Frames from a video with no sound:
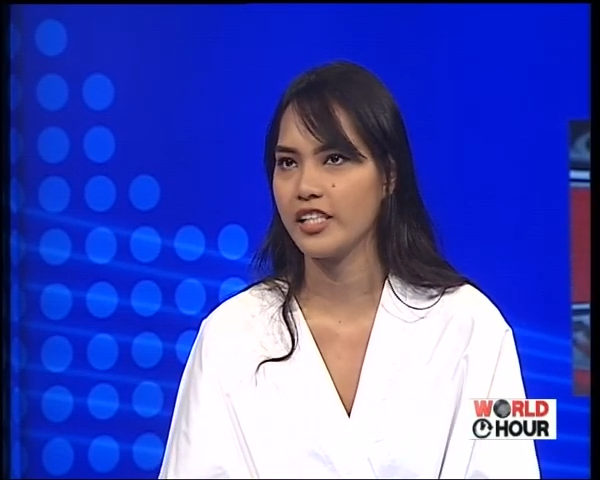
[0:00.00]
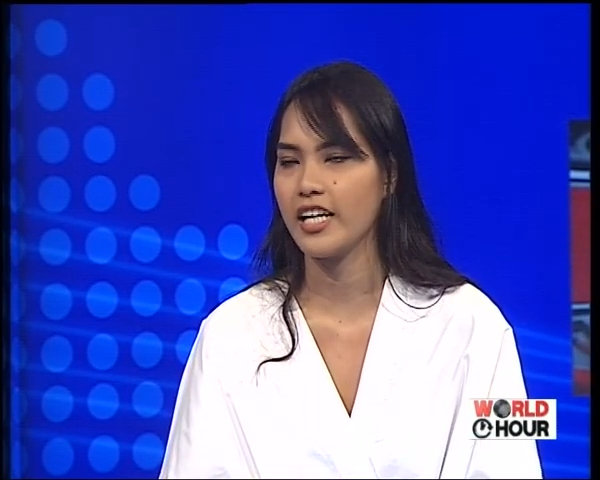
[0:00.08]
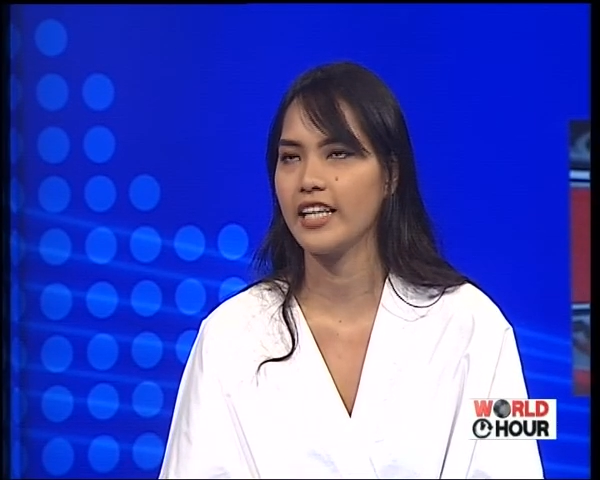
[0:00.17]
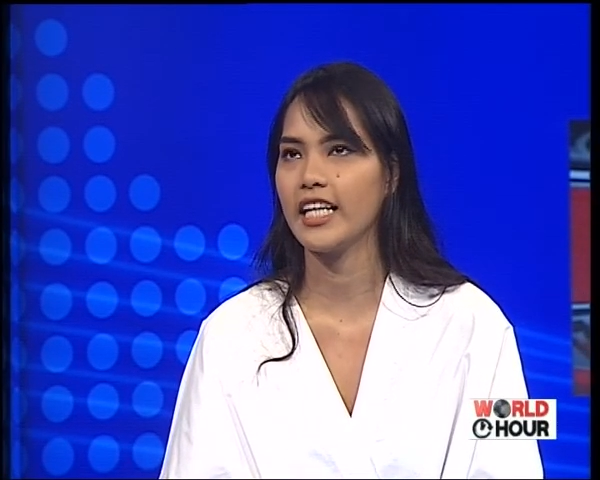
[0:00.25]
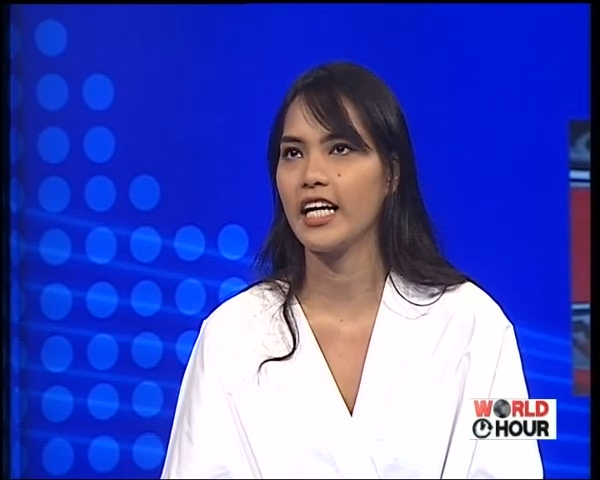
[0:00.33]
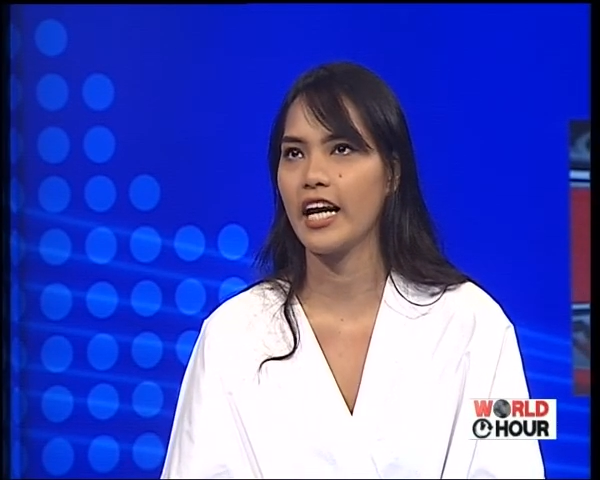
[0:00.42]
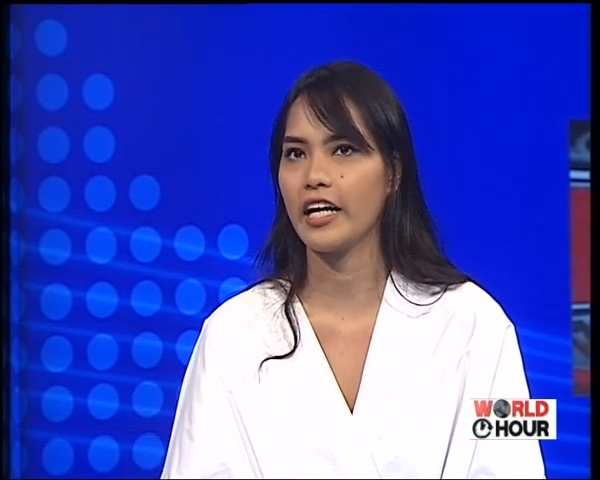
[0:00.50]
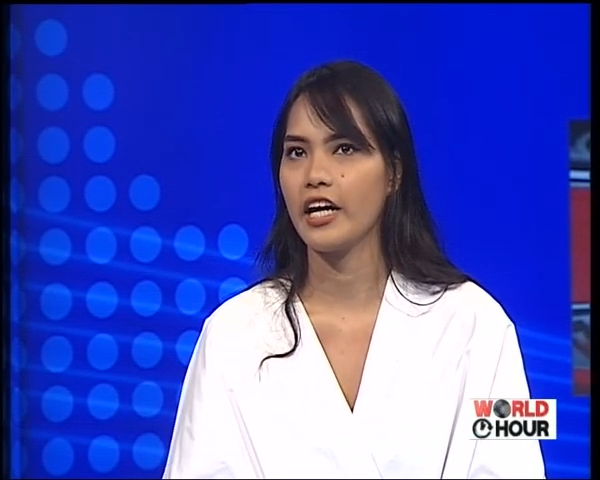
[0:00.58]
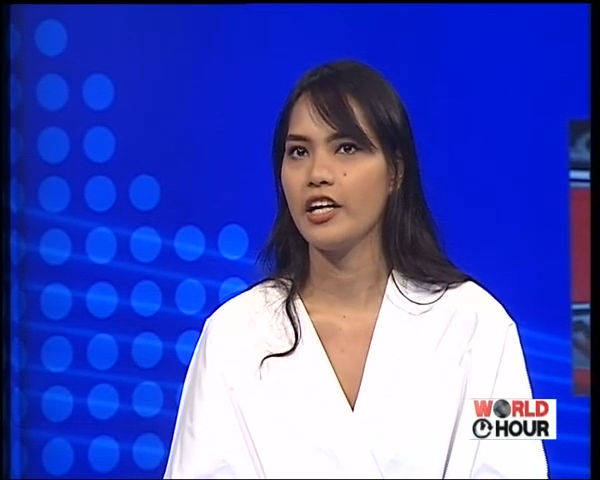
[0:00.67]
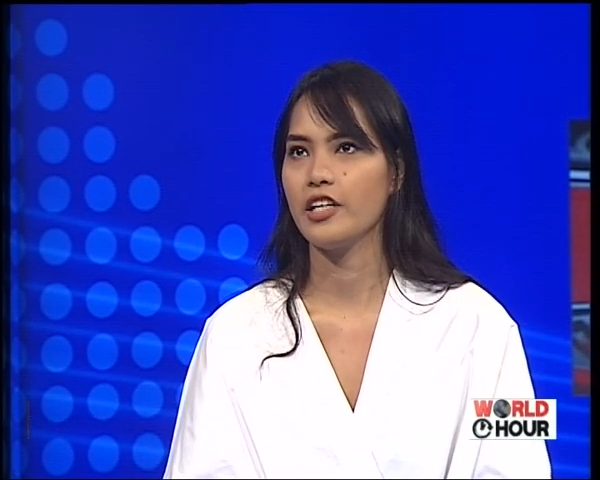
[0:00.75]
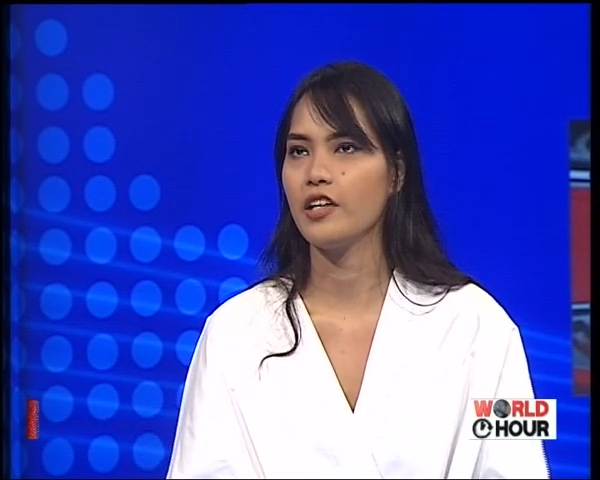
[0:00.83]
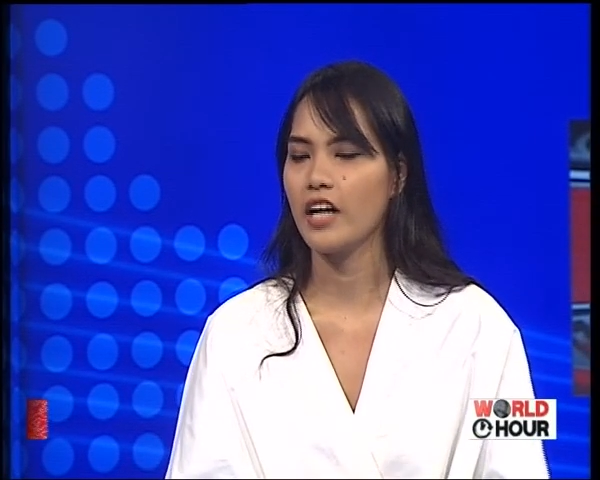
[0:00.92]
Mm -hmm. And then like
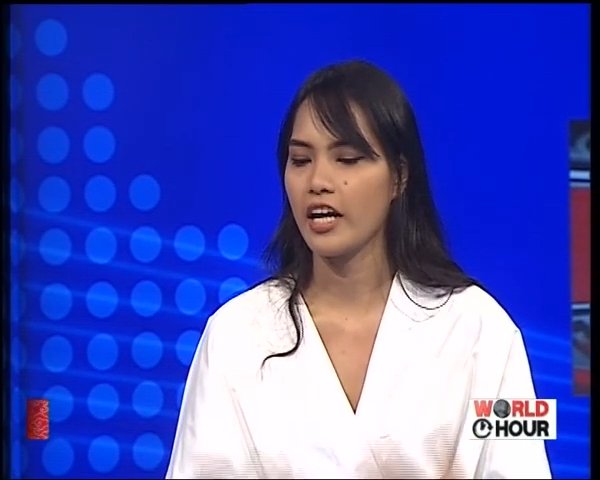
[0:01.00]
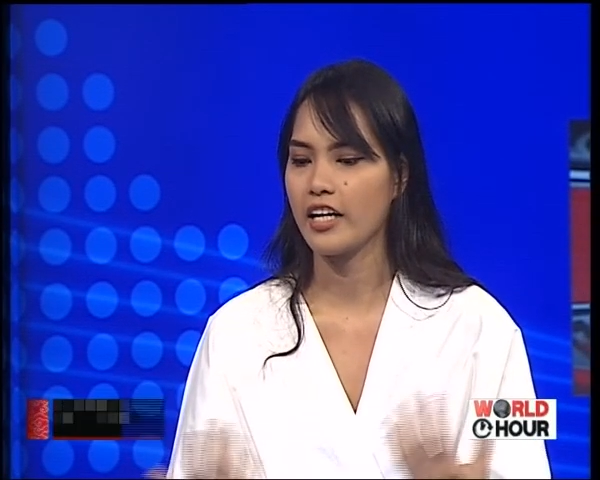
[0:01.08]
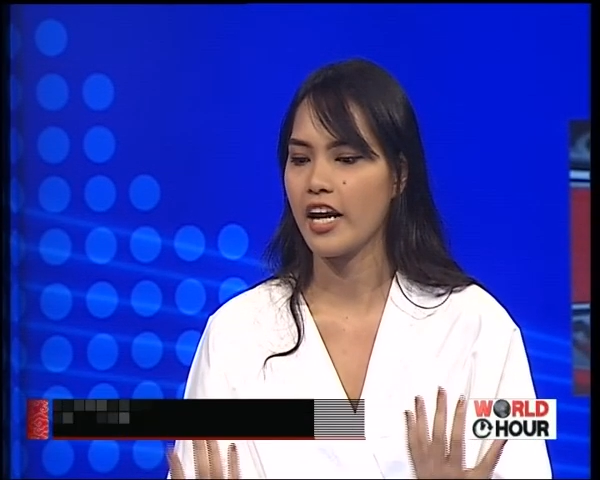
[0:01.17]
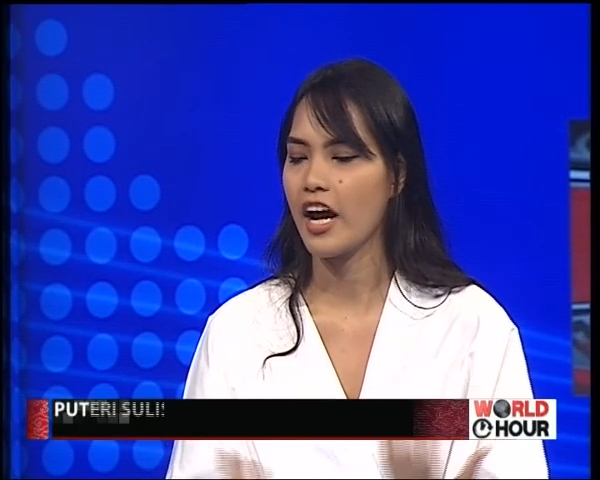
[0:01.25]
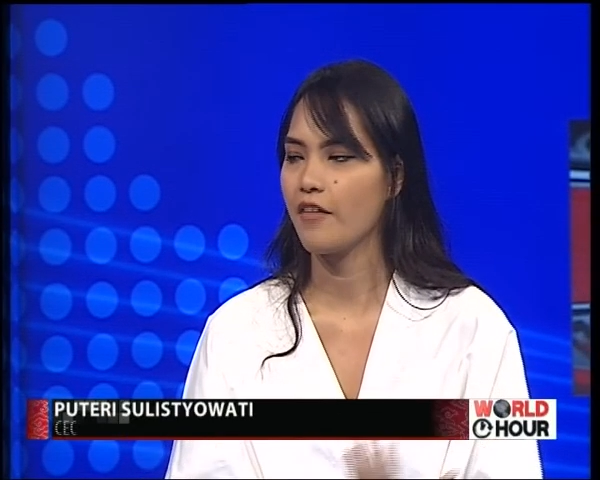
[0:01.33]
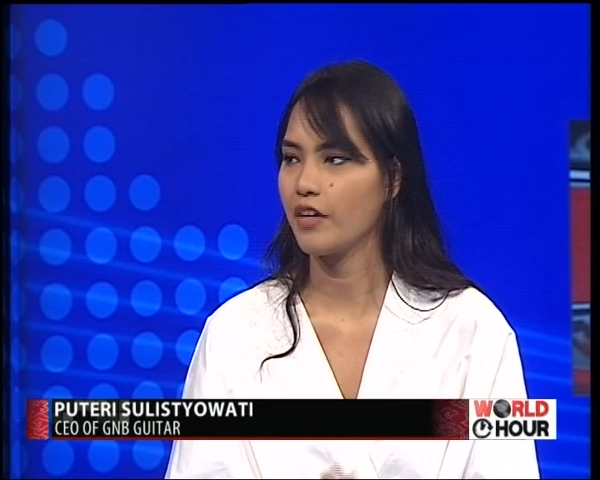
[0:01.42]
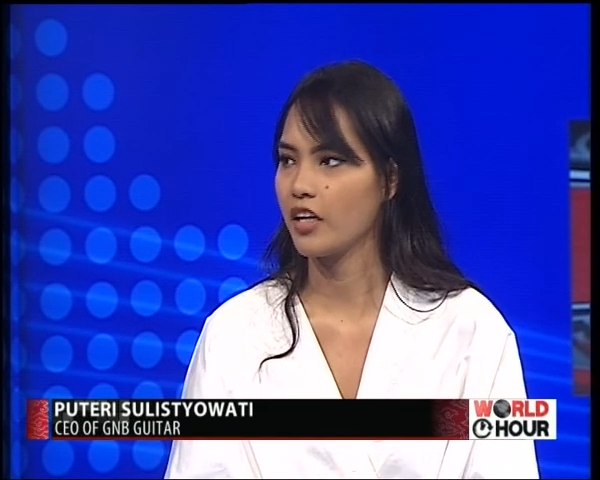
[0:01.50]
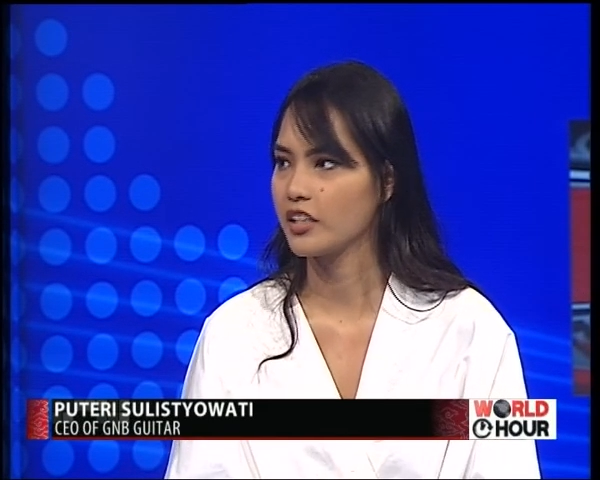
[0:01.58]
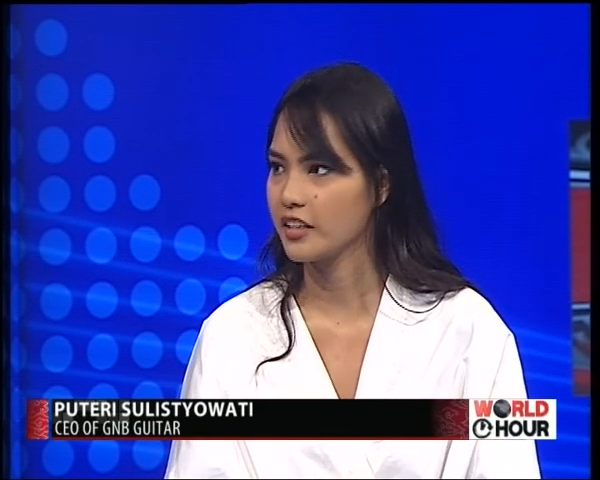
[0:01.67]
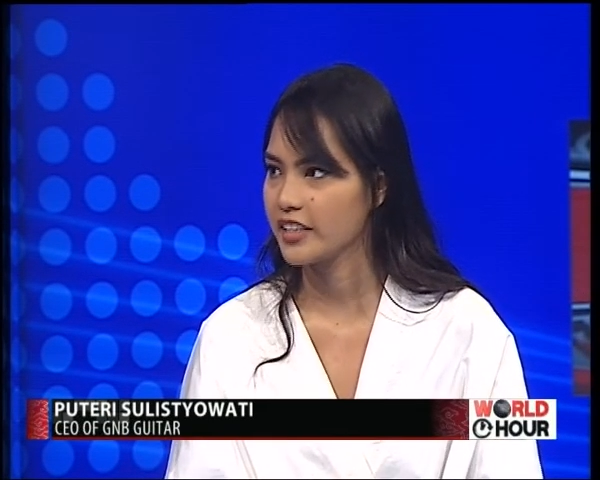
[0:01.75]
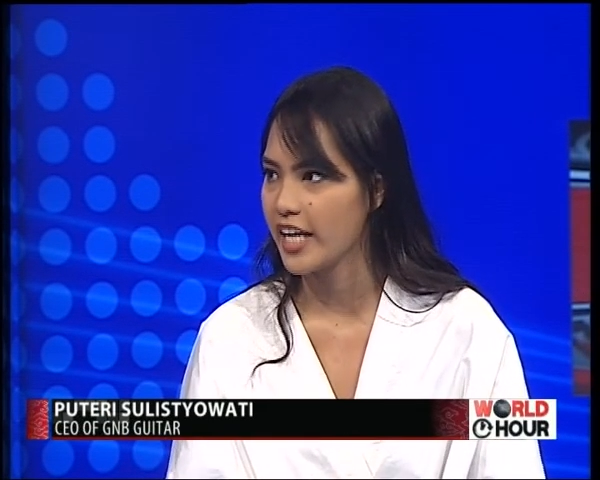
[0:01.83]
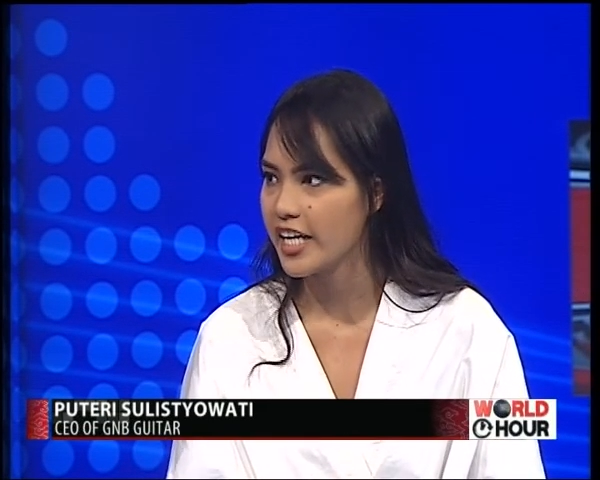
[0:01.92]
you know like they have a
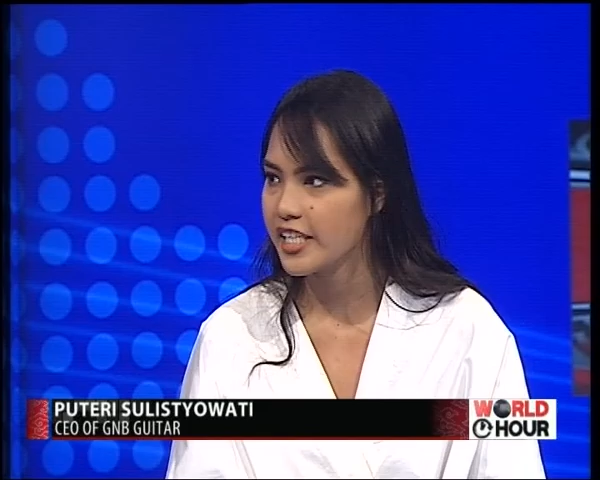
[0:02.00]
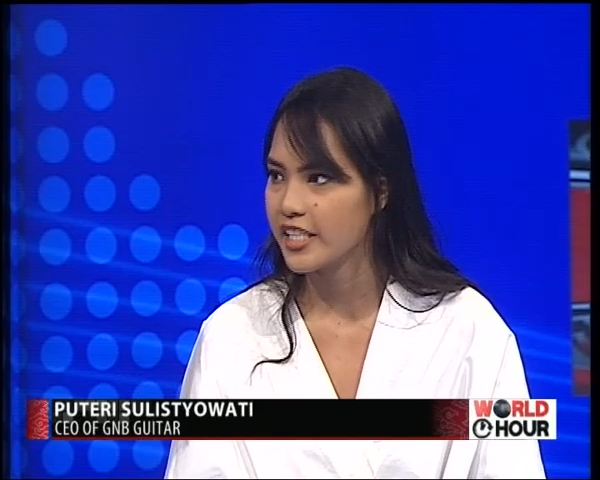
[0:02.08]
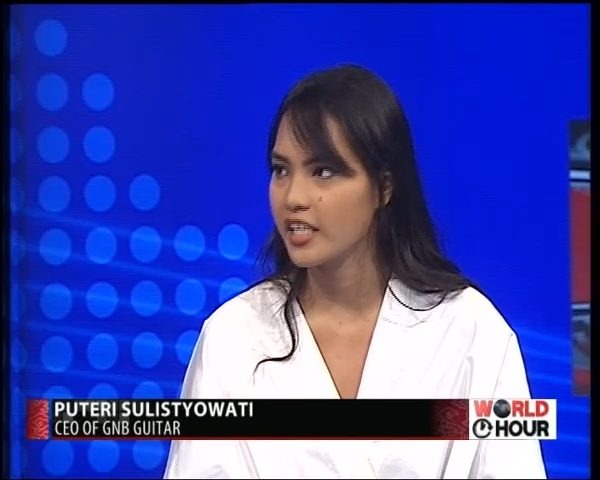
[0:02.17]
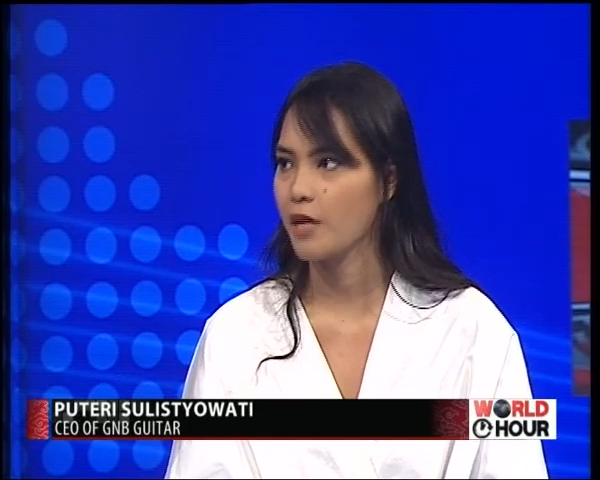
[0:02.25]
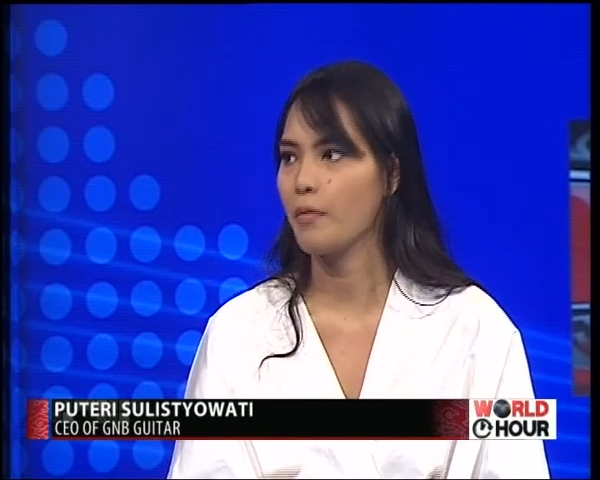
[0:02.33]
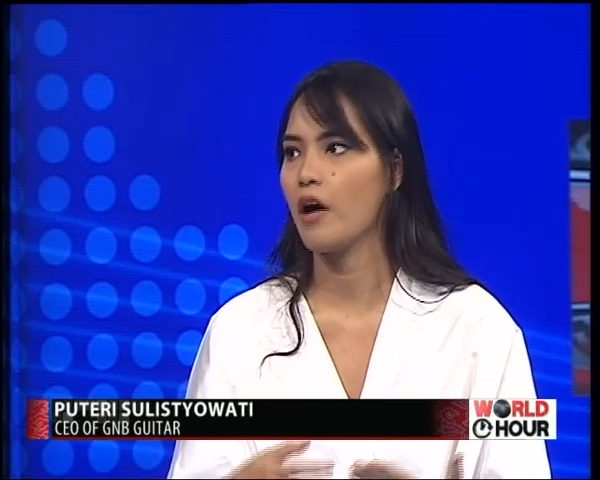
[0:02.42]
consultation